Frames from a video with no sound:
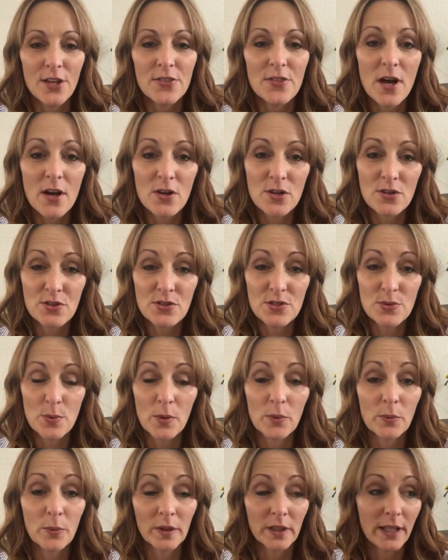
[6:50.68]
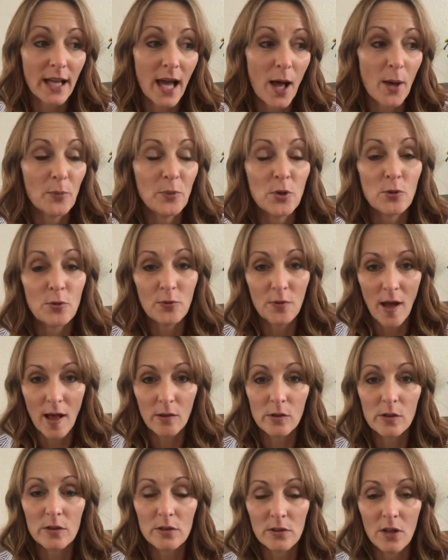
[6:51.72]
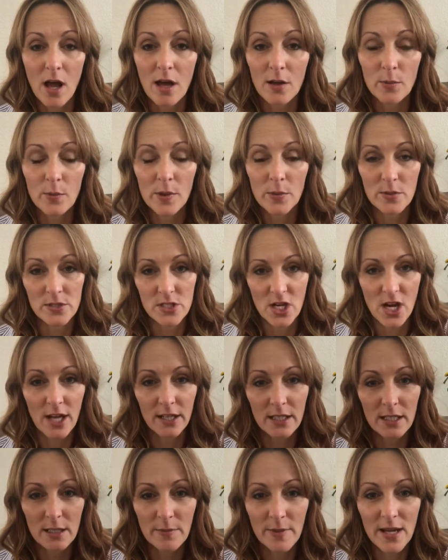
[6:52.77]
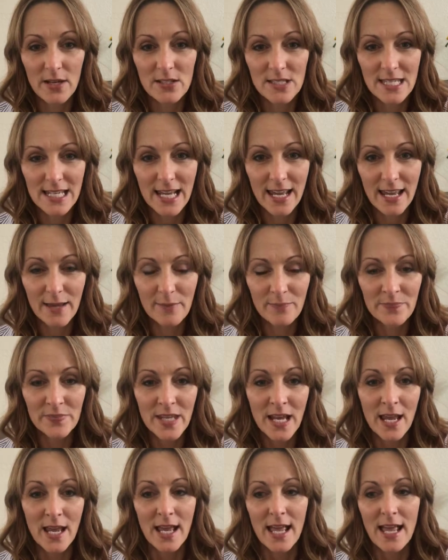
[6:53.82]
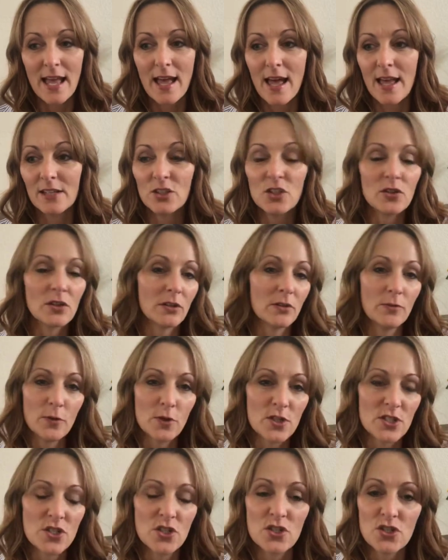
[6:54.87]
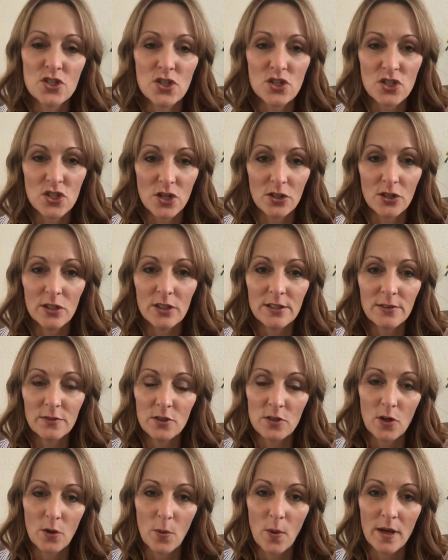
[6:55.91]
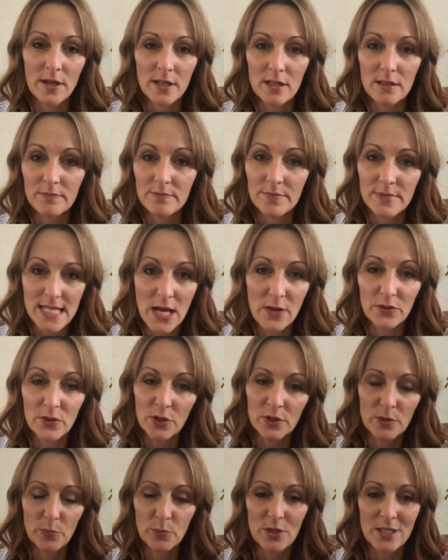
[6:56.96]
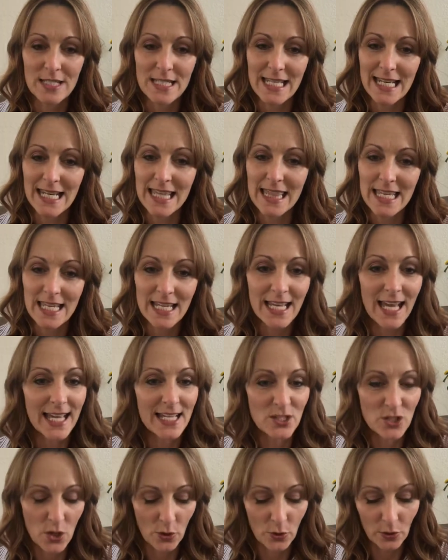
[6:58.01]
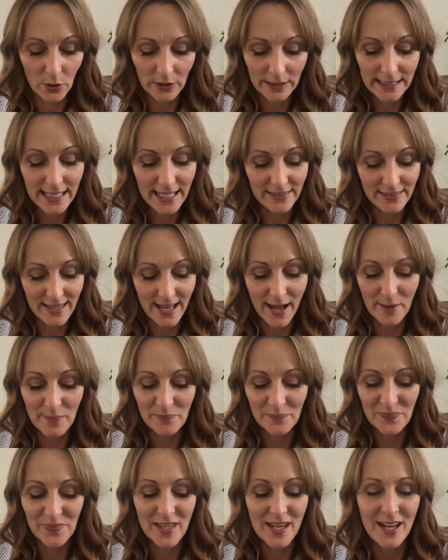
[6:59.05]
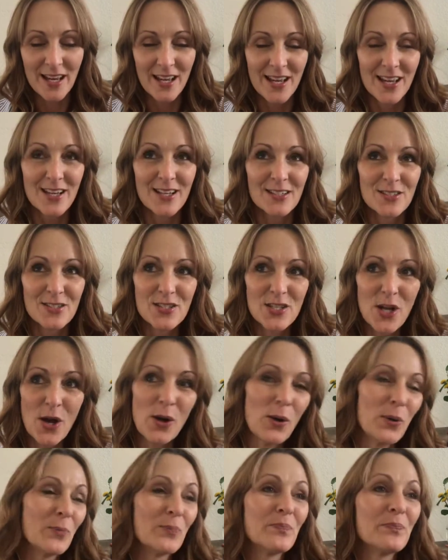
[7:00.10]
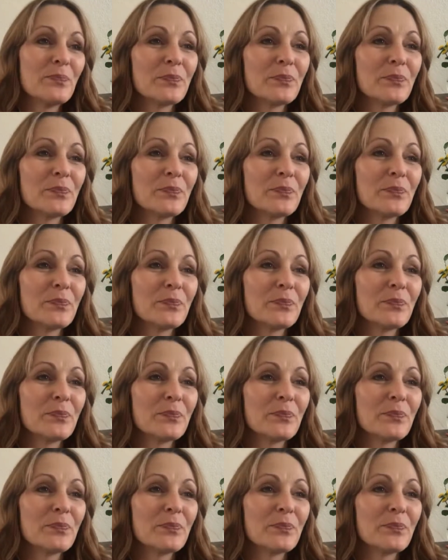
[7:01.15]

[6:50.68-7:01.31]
those will really help you follow along what we're talking about today. And you can, of course, use your journal if you don't want to download and print anything. I totally get that. So